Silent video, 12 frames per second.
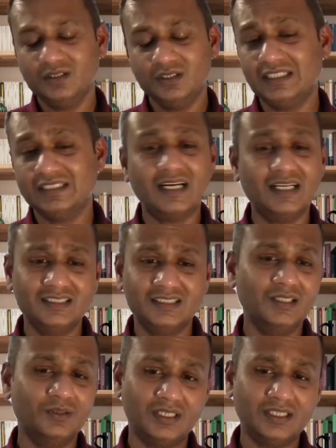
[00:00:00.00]
You can run
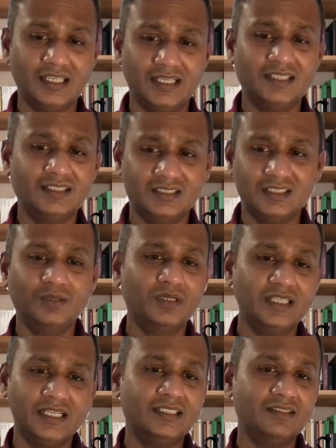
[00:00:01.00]

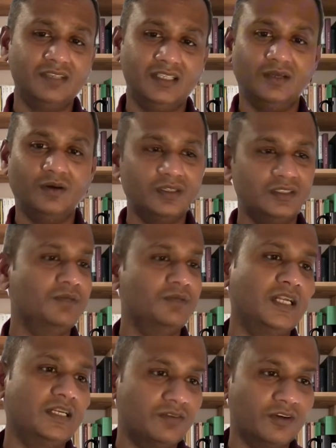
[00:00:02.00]
SQL natively. All three
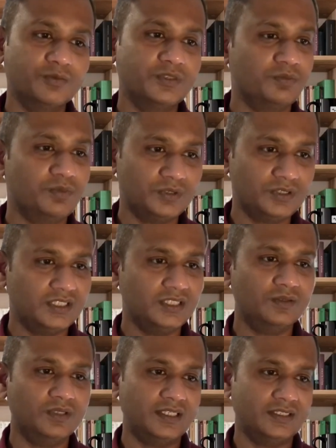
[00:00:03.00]
platforms support
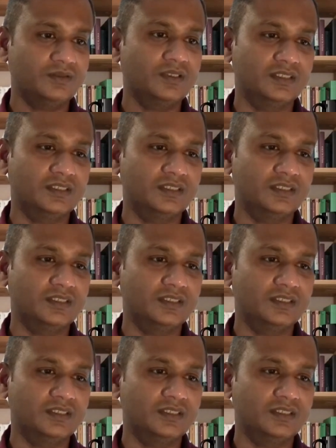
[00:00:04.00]
SQL as well.